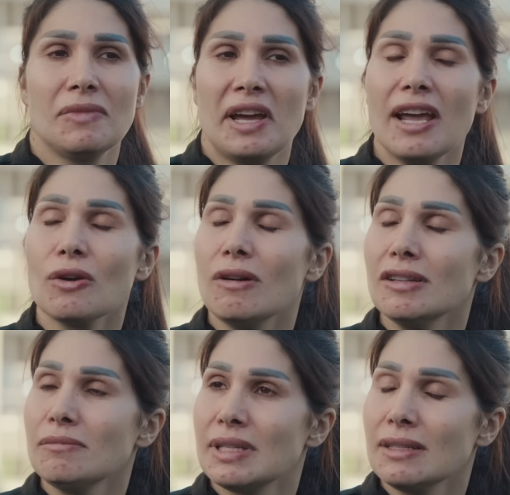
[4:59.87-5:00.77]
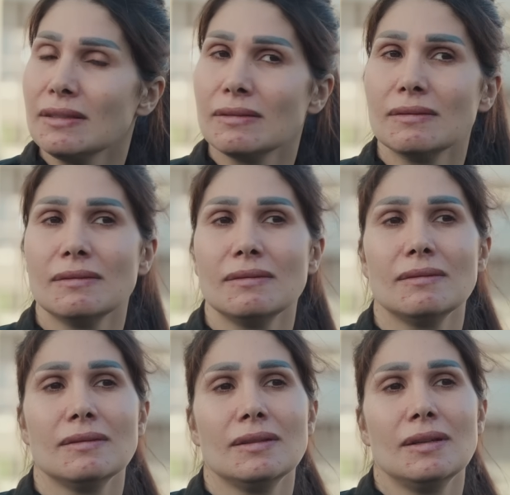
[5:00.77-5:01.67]
Ryan called me.
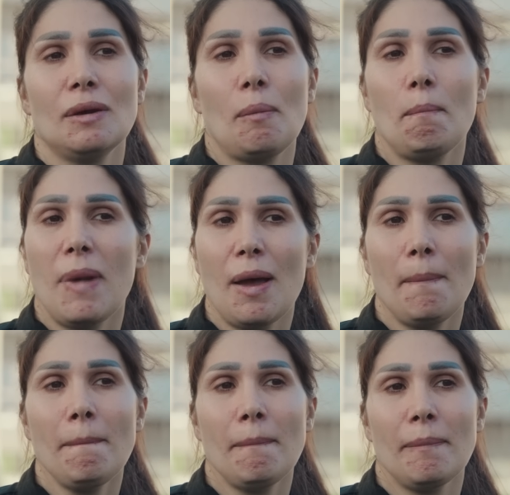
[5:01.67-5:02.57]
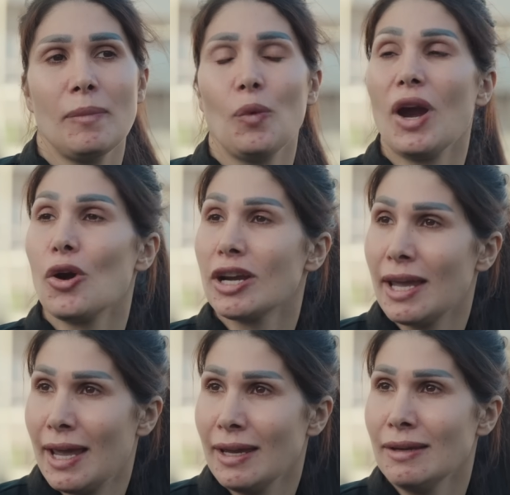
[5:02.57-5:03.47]
Mom, we're
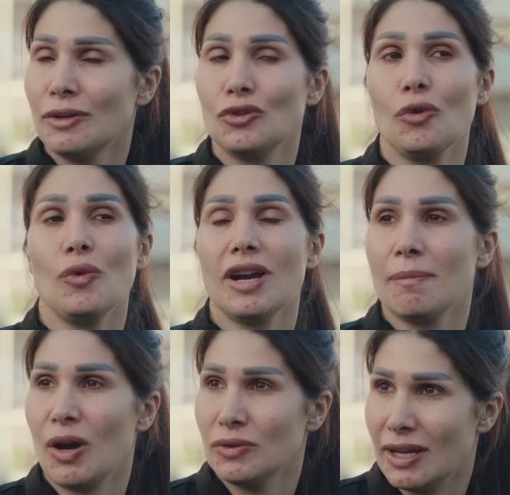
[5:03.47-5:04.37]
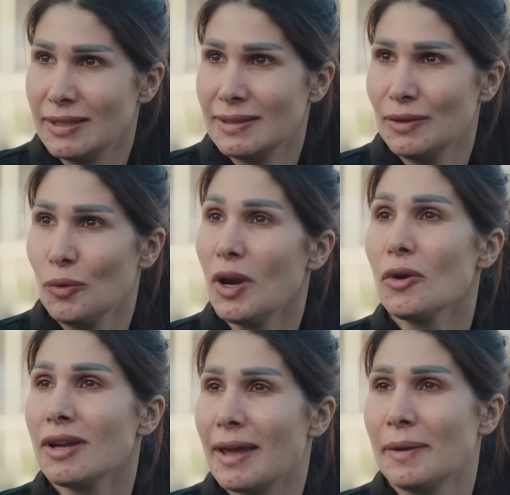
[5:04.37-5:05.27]
okay. Don't worry about us. We're
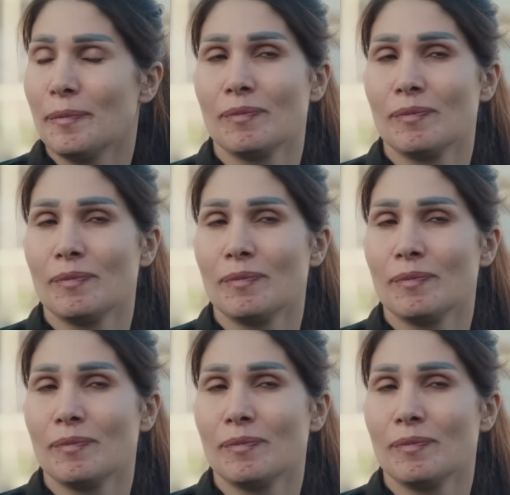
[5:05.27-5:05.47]
okay.